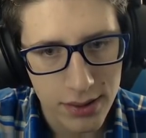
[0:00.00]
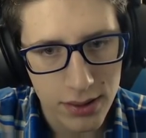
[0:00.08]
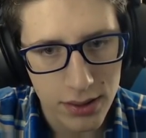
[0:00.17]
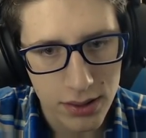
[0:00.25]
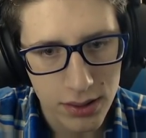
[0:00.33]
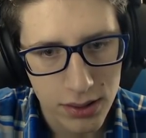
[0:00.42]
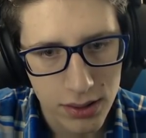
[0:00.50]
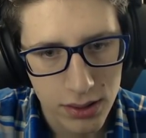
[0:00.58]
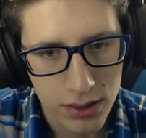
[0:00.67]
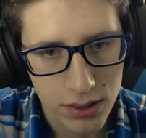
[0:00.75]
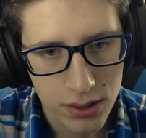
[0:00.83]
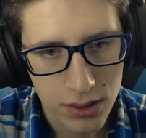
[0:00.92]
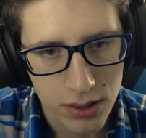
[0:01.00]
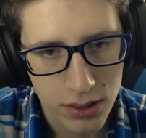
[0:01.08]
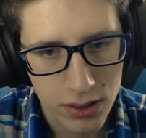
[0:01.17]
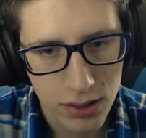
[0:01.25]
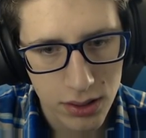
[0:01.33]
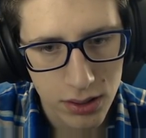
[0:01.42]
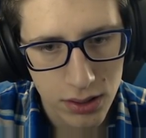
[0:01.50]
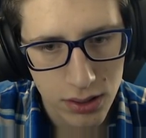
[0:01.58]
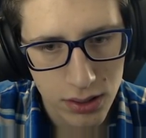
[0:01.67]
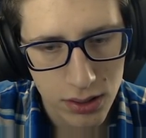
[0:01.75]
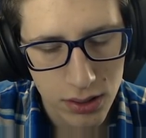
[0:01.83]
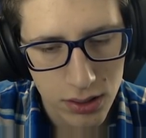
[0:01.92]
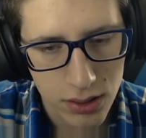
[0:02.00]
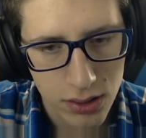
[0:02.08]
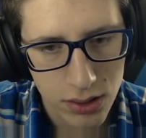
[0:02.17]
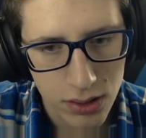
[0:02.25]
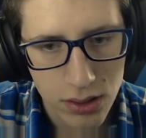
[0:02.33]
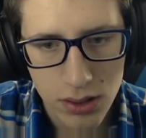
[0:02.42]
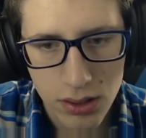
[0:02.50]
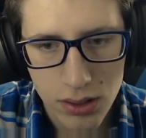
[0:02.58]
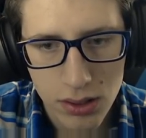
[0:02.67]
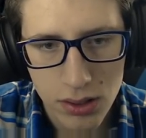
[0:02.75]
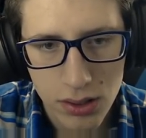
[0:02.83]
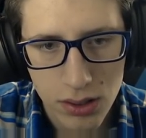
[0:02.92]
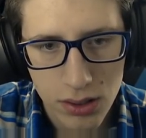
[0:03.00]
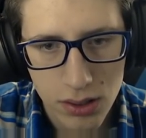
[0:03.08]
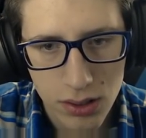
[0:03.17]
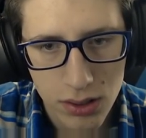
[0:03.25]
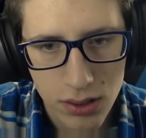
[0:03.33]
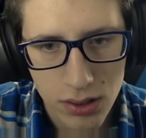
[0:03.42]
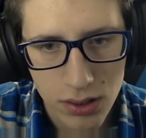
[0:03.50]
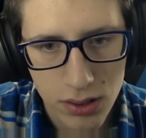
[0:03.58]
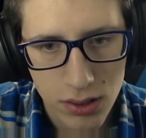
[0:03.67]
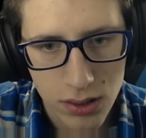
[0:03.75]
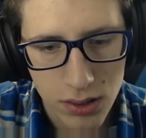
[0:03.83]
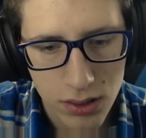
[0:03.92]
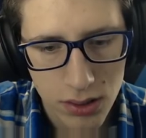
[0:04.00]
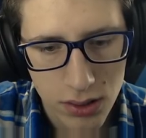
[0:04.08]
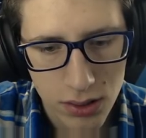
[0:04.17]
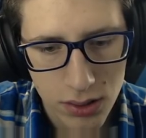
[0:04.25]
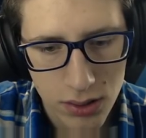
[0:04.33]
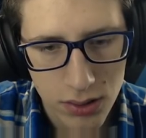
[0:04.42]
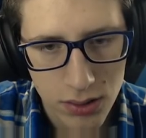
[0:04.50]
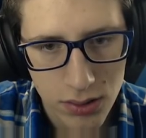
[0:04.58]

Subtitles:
Nothing is said.